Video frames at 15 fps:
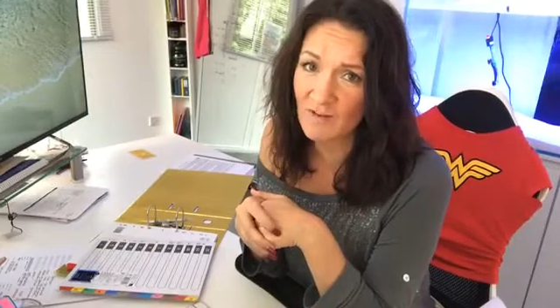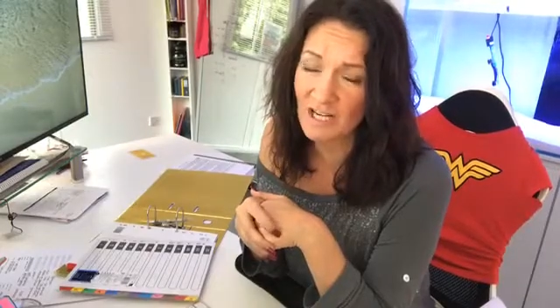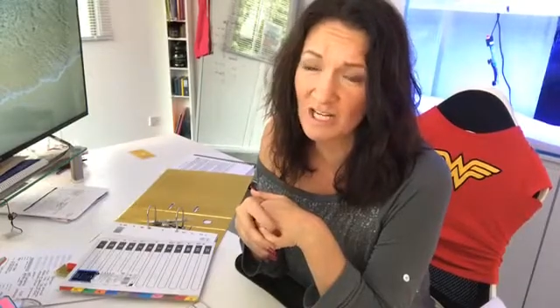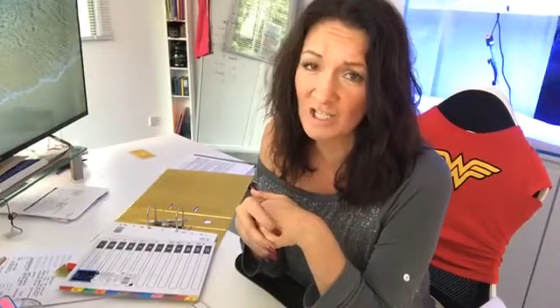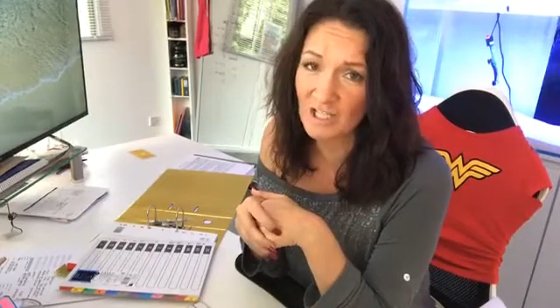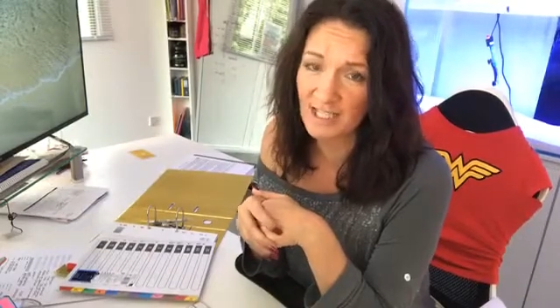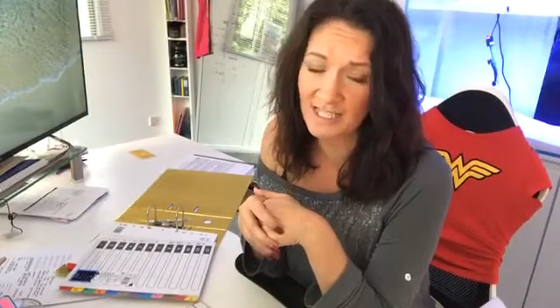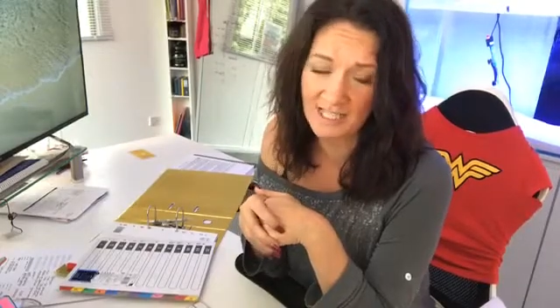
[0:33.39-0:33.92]
really
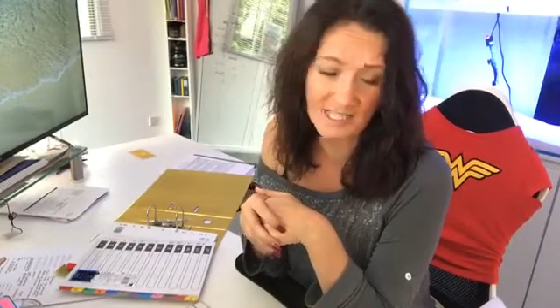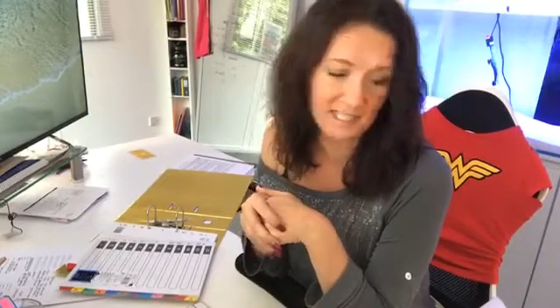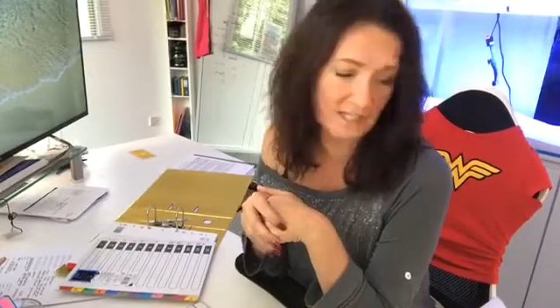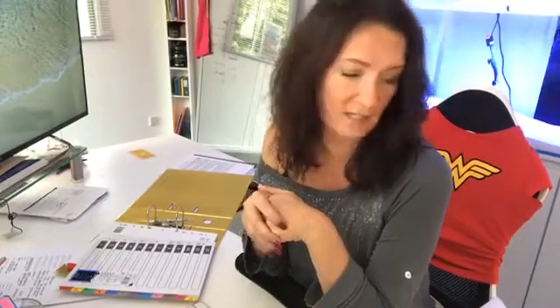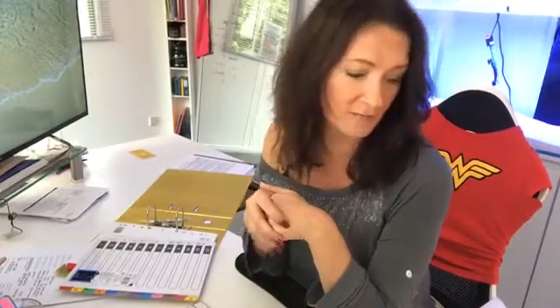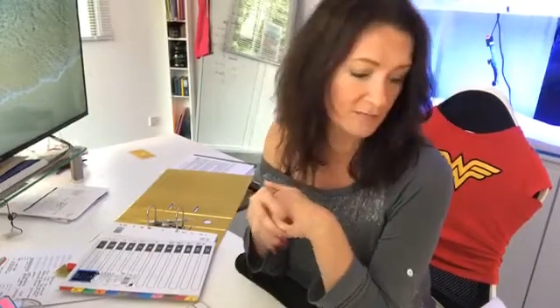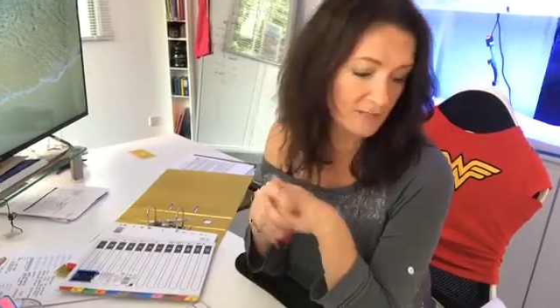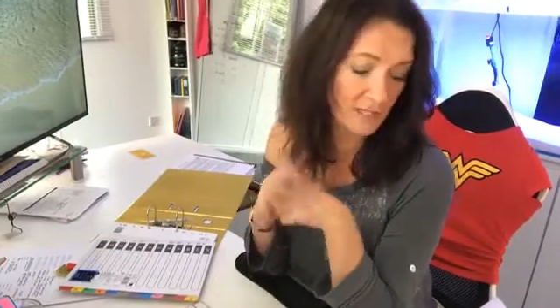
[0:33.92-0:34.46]
good
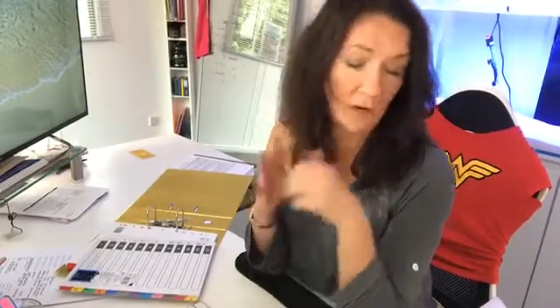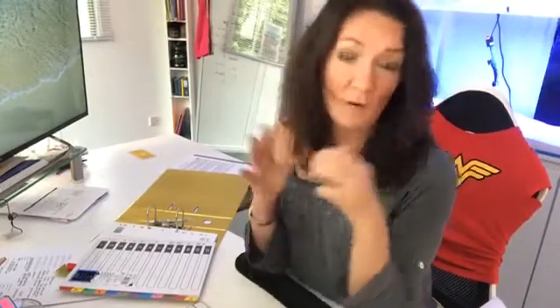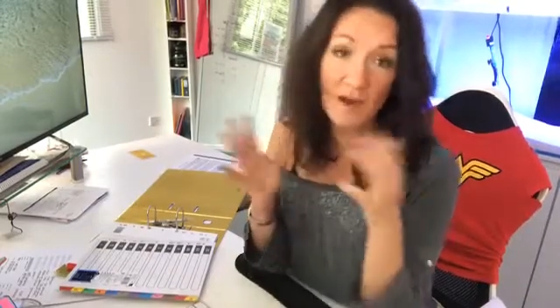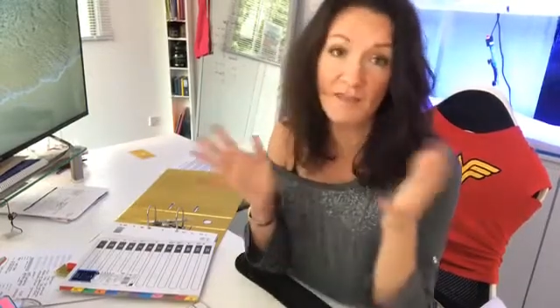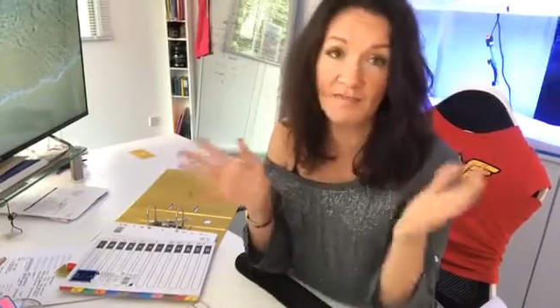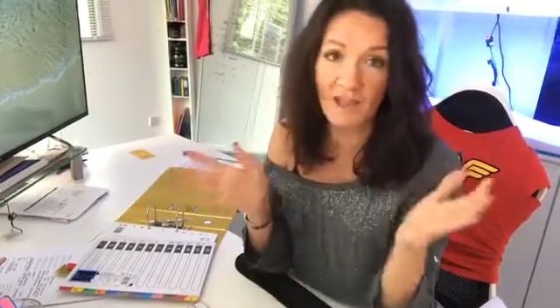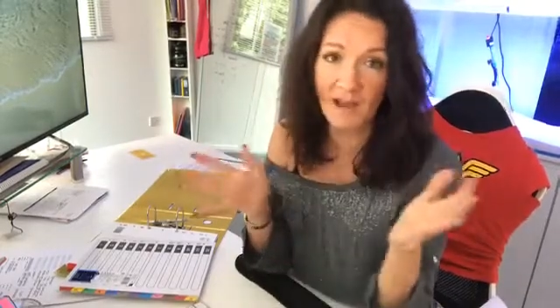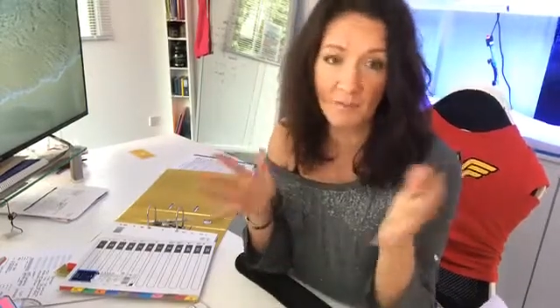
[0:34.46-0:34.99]
system. So
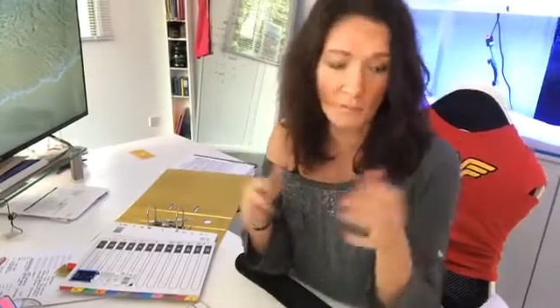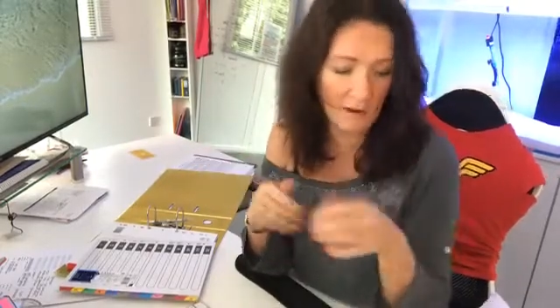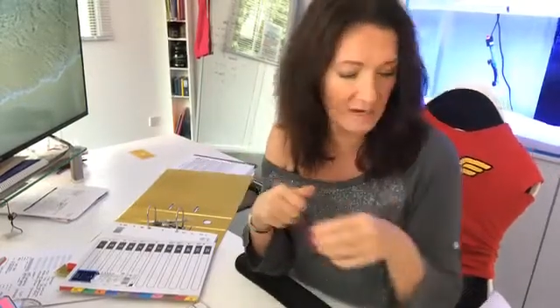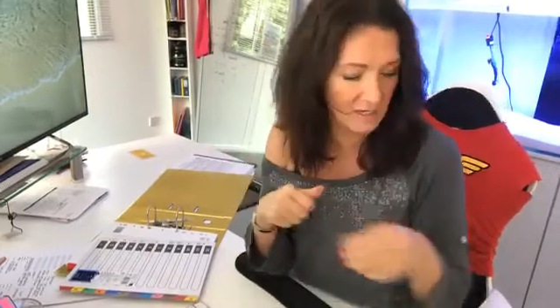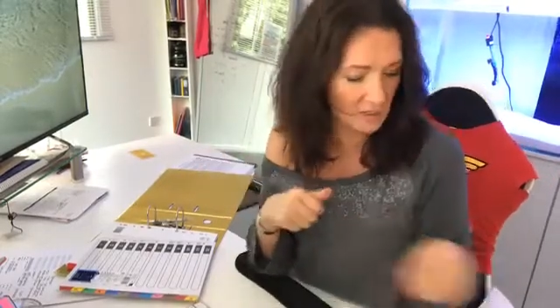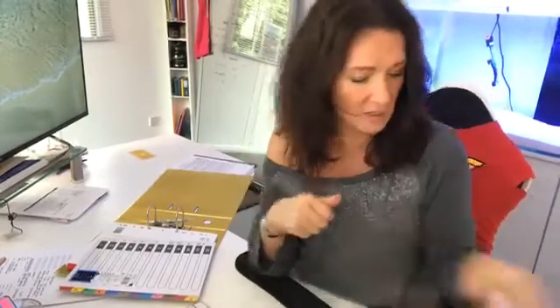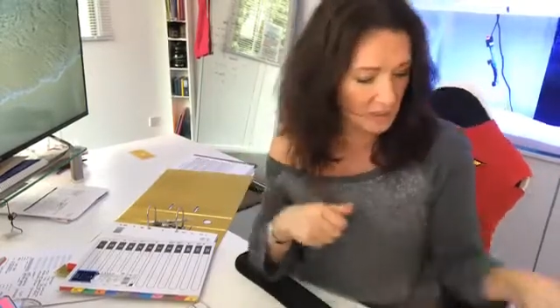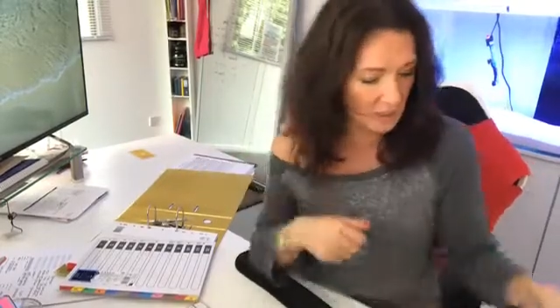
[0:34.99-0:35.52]
I then
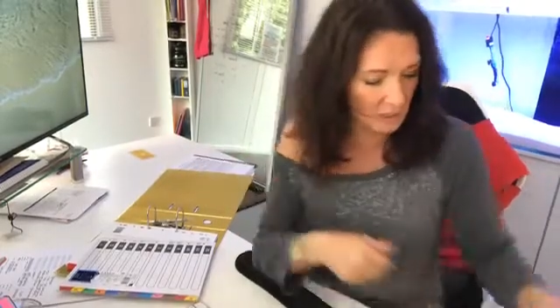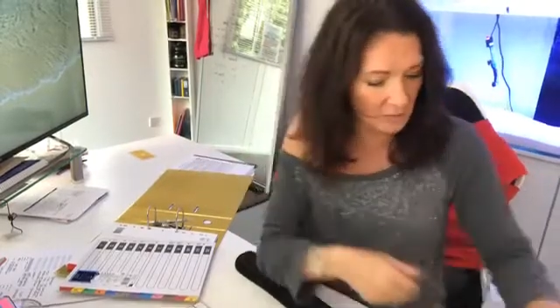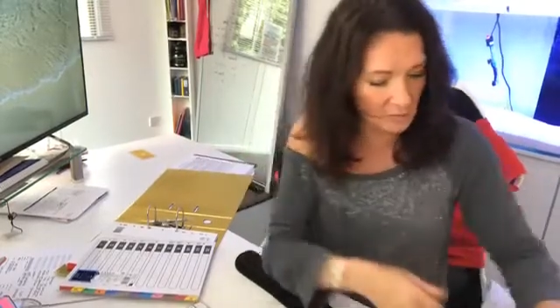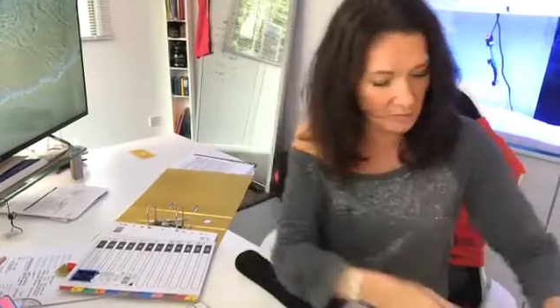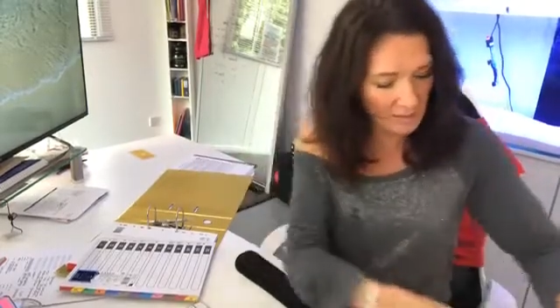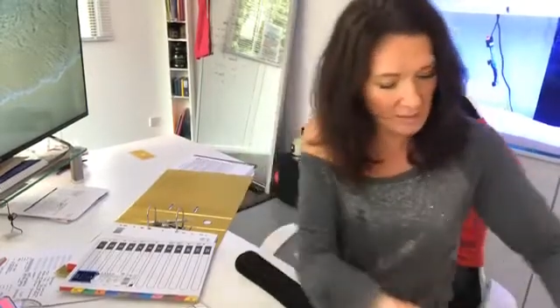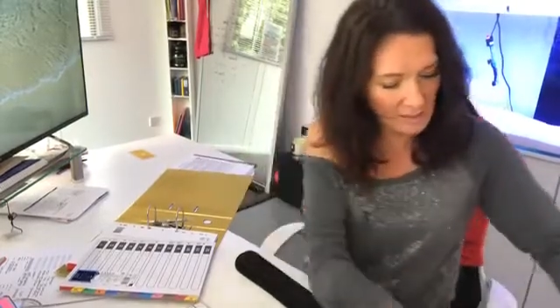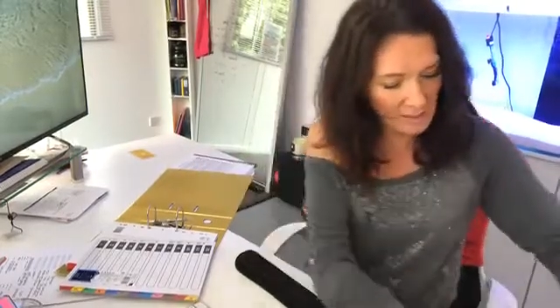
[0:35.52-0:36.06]
went to